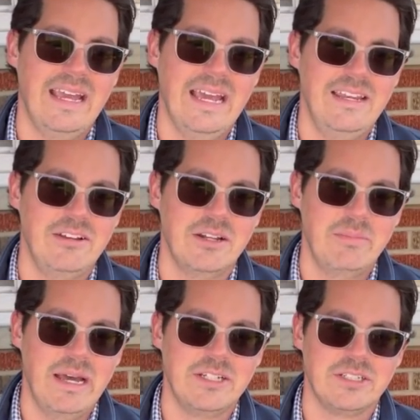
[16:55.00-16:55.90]
And you can
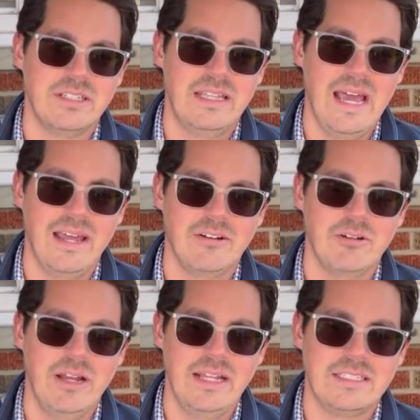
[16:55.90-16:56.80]
imagine that
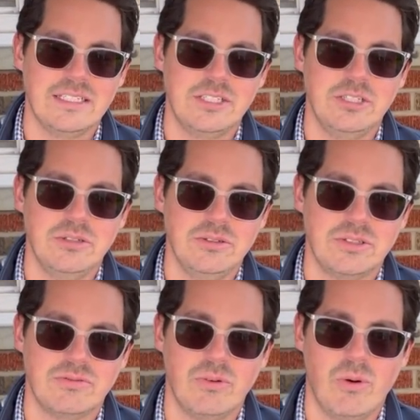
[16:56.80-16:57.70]
creates
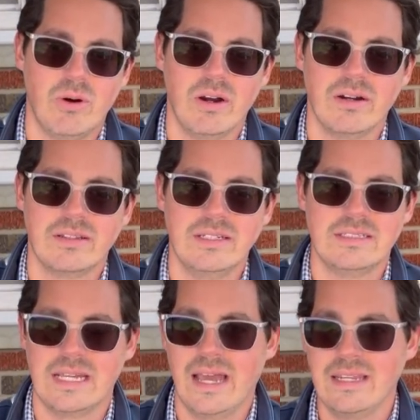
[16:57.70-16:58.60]
issues for the
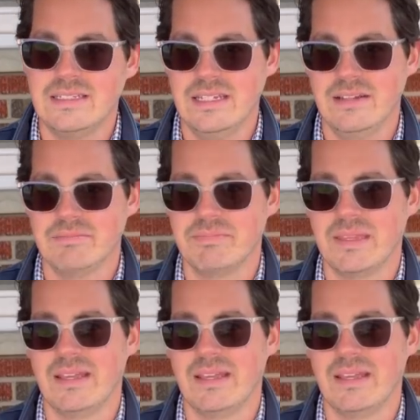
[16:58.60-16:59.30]
design team.